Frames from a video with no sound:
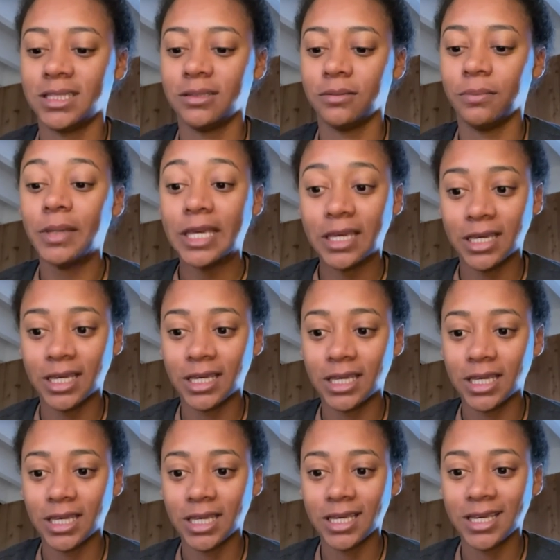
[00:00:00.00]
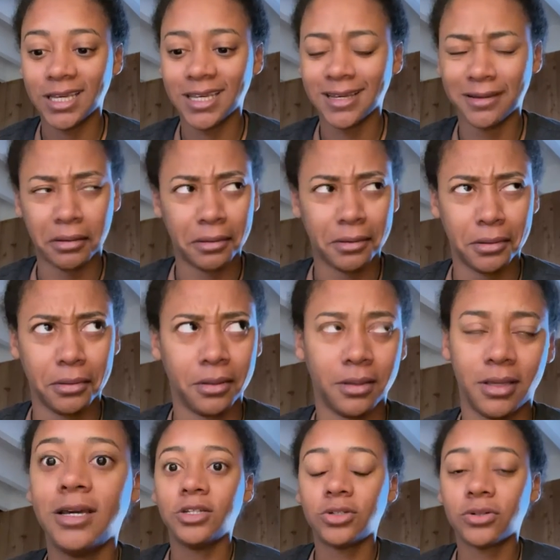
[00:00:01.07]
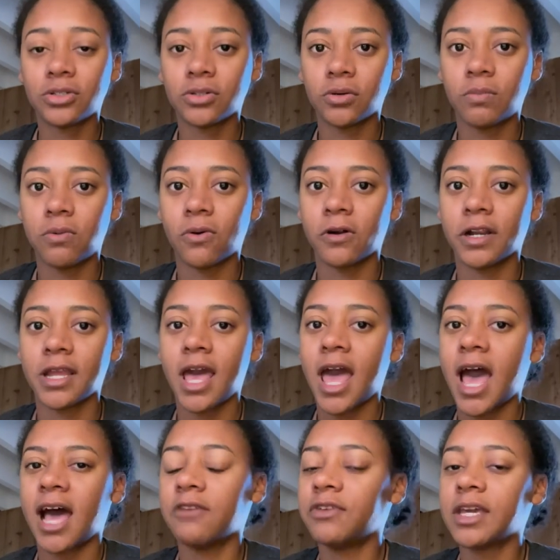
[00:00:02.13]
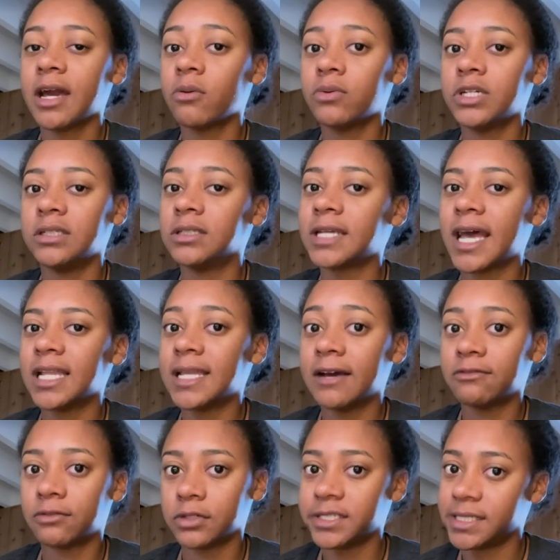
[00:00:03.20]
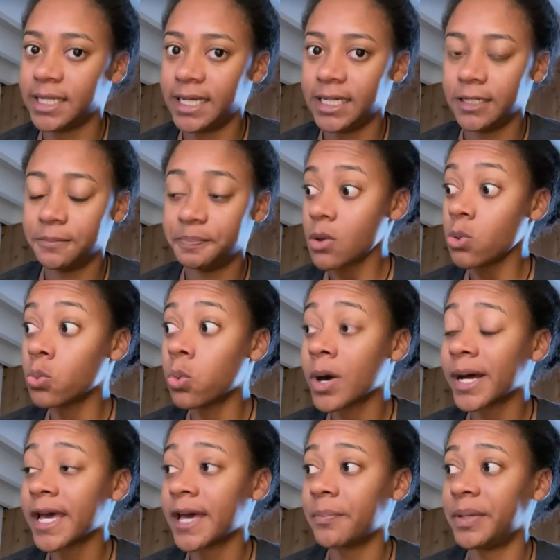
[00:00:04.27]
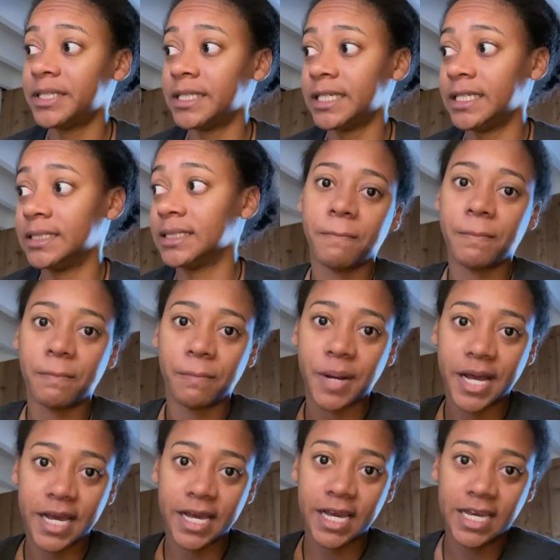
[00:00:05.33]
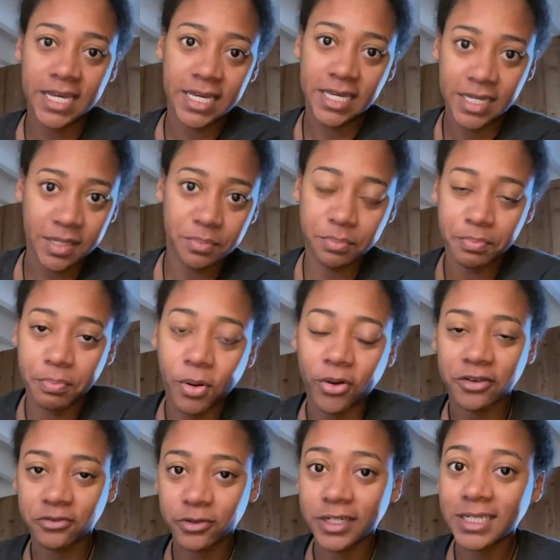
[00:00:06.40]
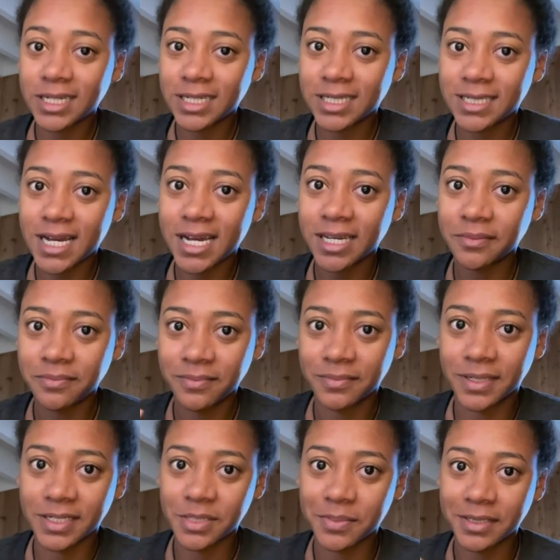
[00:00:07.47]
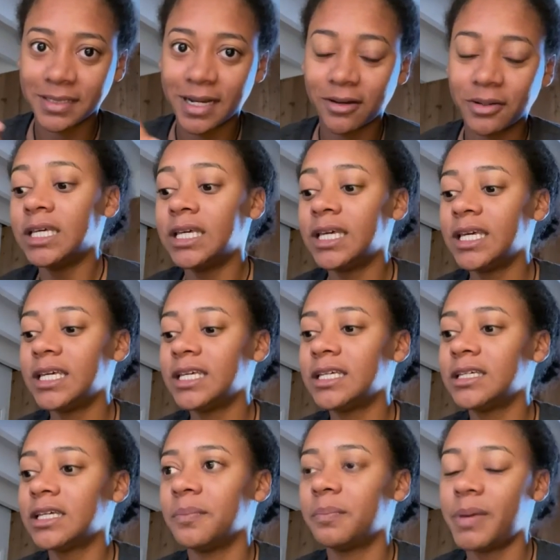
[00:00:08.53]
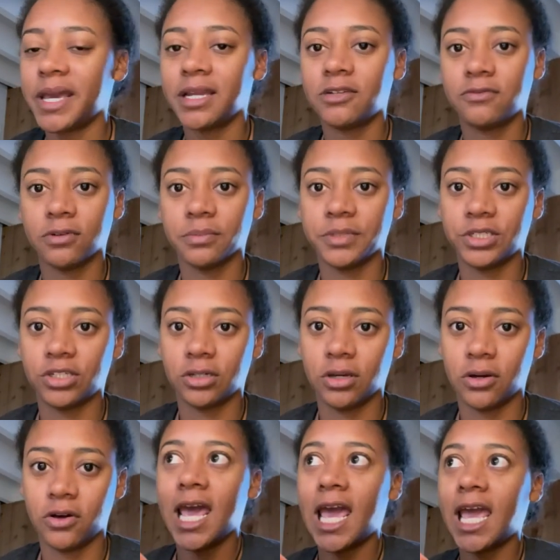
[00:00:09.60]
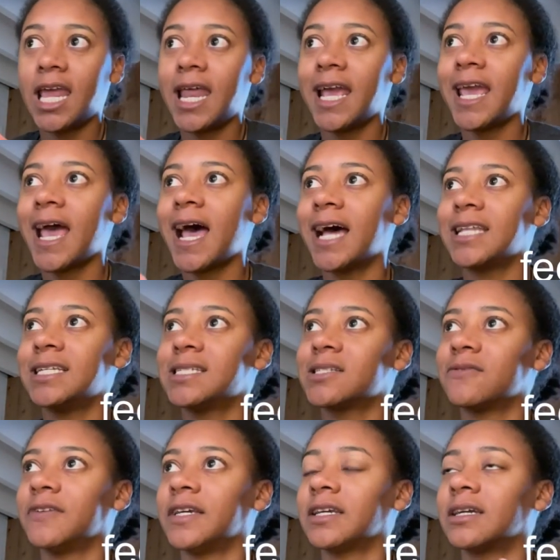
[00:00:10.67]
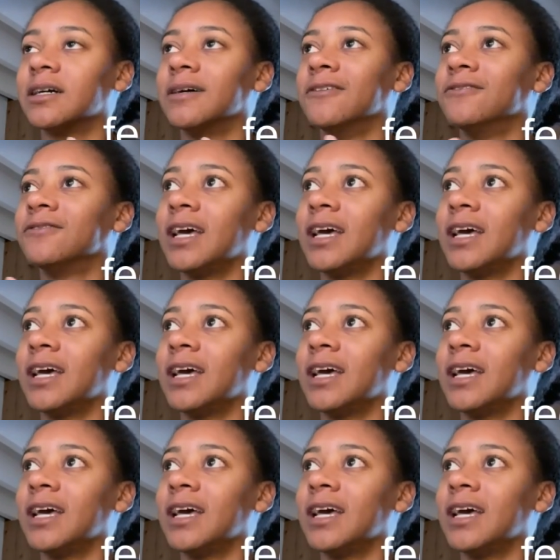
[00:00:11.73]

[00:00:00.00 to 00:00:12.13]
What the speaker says: me to snowboard, I think I wouldn't get that frustrated. What happened is, my boyfriend at the time, husband now, he paid for me to go. And I had this thing of,